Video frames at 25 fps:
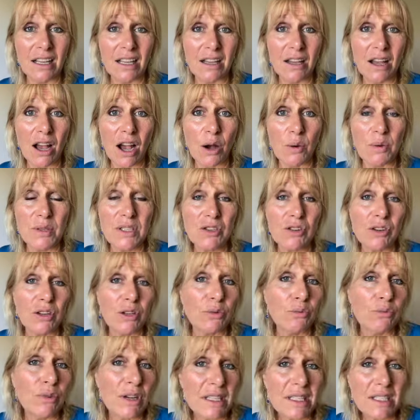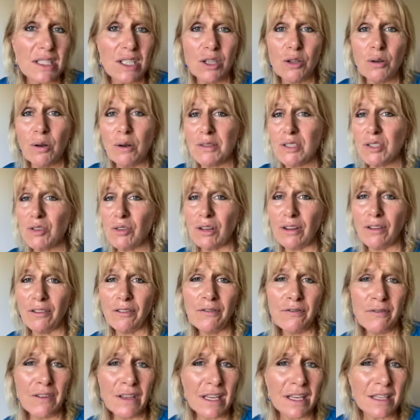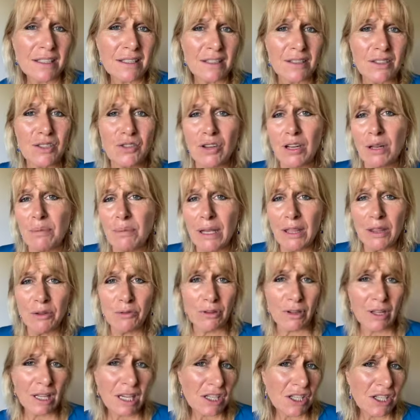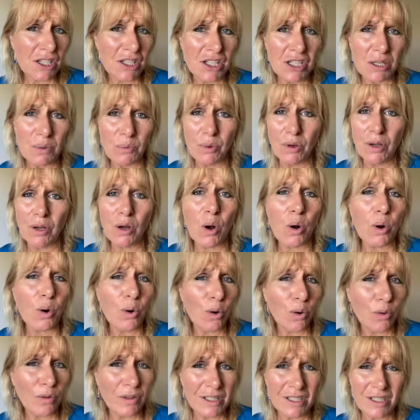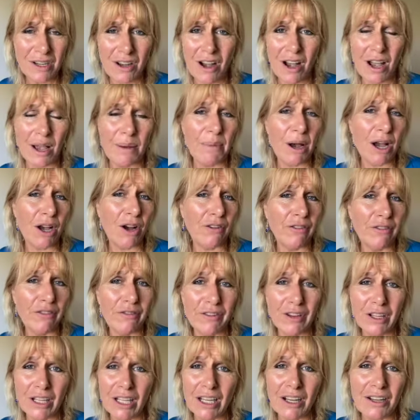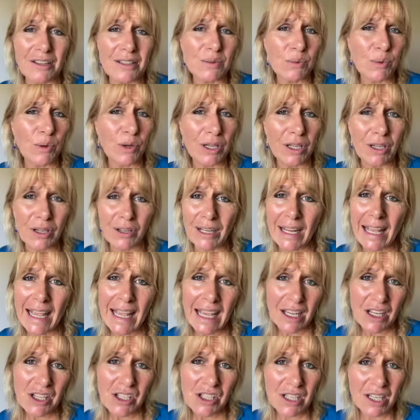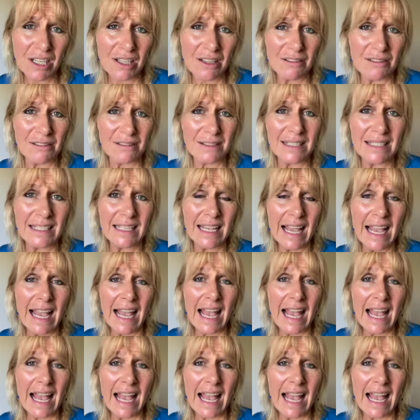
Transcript: I was trying to rescue, I was trying to fix, I was trying to make the relationship work all the time. I often felt like I was walking on eggshells.